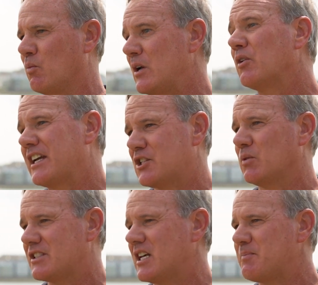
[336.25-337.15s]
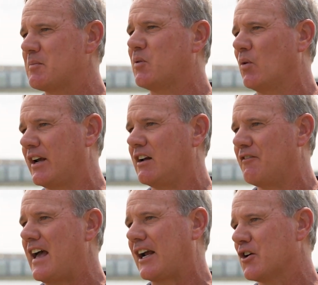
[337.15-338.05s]
that we will get to a tipping point of
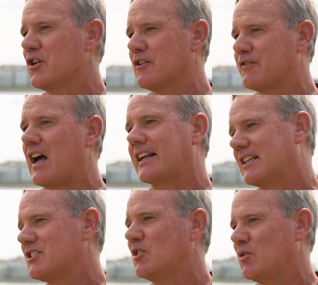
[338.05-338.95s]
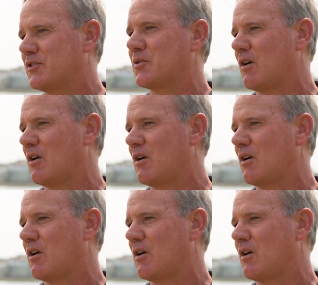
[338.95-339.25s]
that curve not continuing to